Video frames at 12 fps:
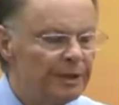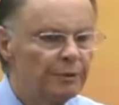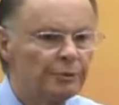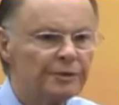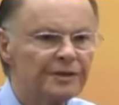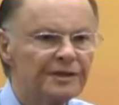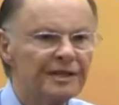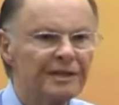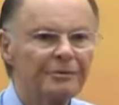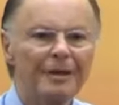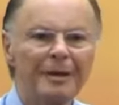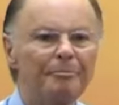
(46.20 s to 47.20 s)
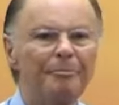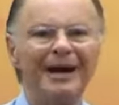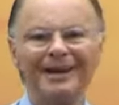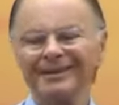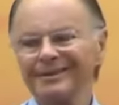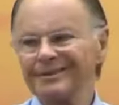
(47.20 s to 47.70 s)
So the Holy
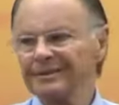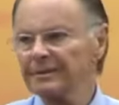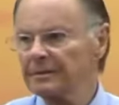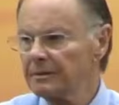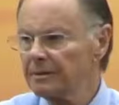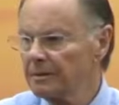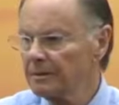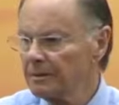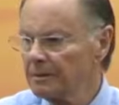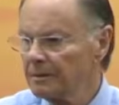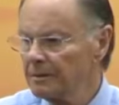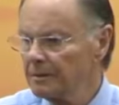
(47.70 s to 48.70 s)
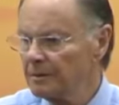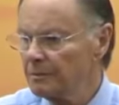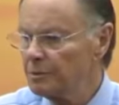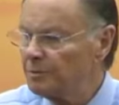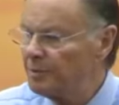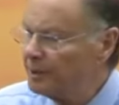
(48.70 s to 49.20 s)
Spirit is peace.
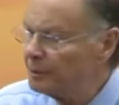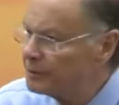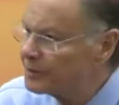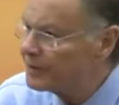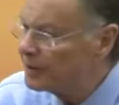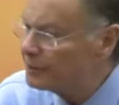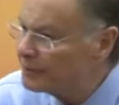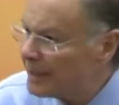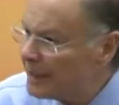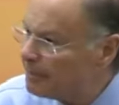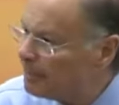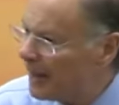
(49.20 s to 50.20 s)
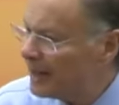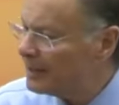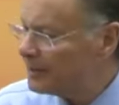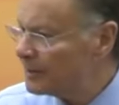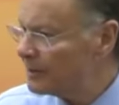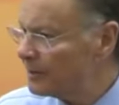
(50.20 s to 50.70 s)
The Holy Spirit is
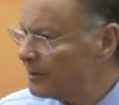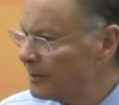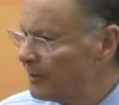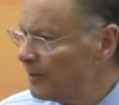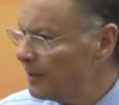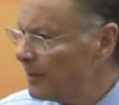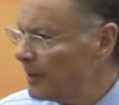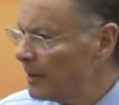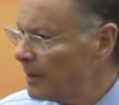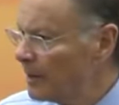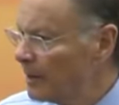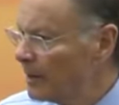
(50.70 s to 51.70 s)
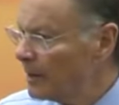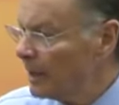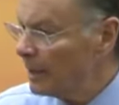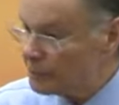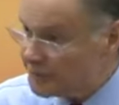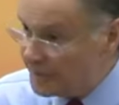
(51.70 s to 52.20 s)
peace.
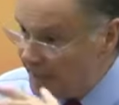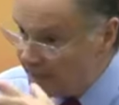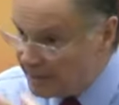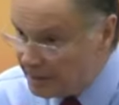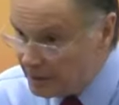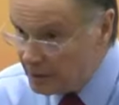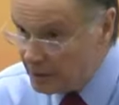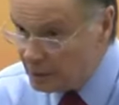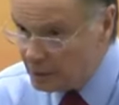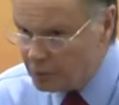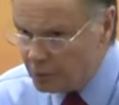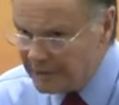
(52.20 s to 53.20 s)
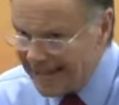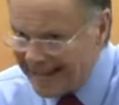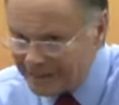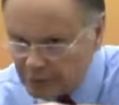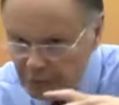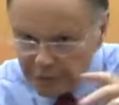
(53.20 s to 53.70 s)
I know that on